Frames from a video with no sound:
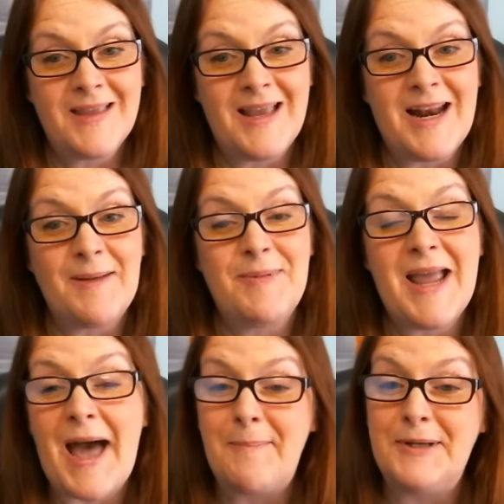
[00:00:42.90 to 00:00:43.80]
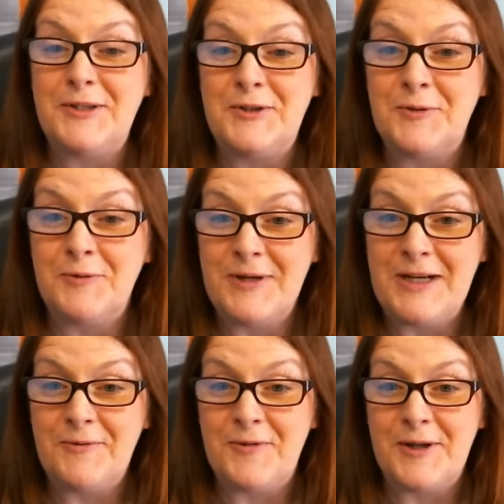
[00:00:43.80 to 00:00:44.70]
and I'd be happy to do a
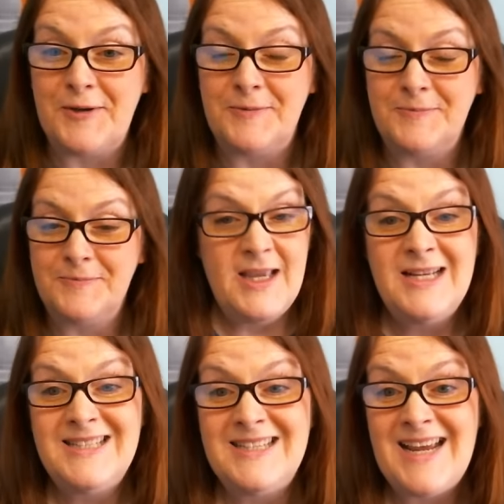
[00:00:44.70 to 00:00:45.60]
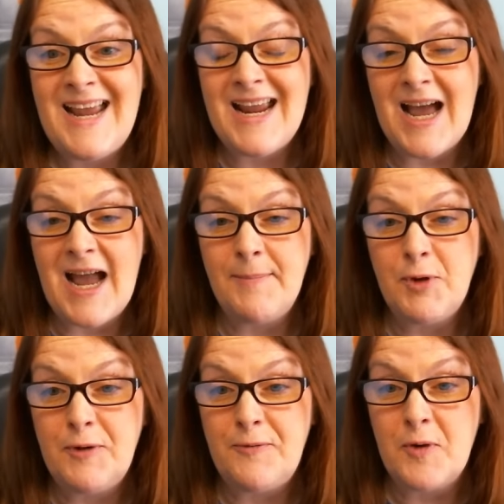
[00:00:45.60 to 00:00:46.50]
reading for you. Today, I'm
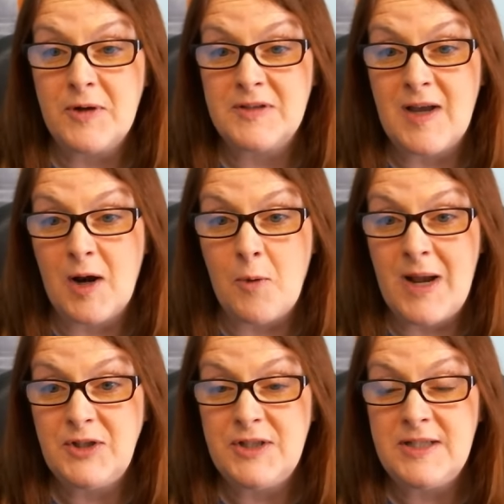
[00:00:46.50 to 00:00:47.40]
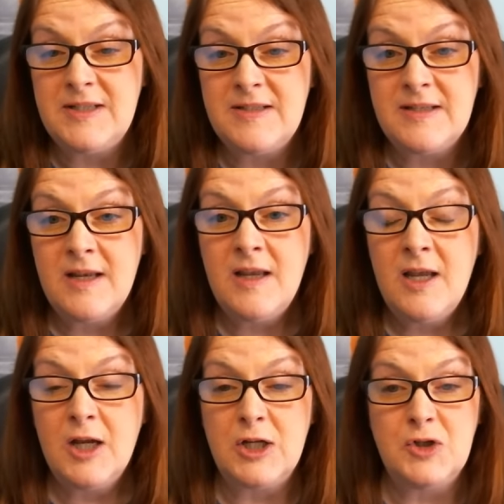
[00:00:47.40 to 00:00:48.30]
going to focus on questions
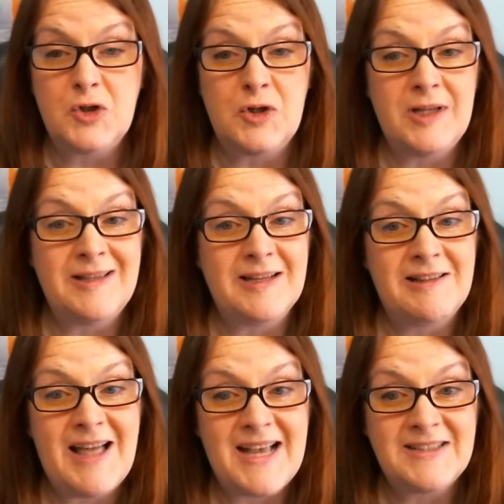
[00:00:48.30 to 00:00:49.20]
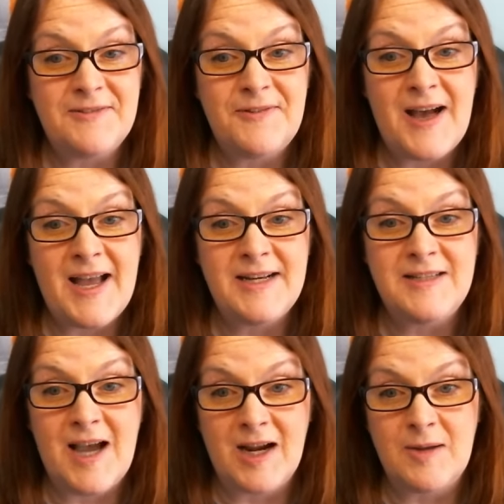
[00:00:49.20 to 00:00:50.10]
concerning the classified
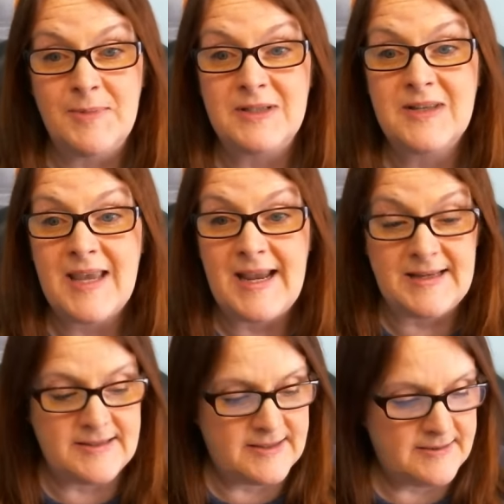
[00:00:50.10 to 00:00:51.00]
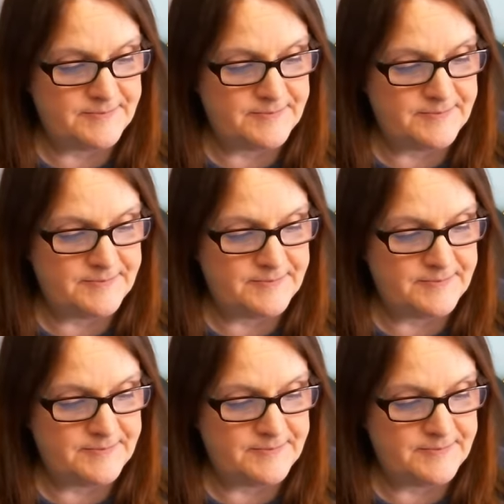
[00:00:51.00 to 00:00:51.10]
documents case.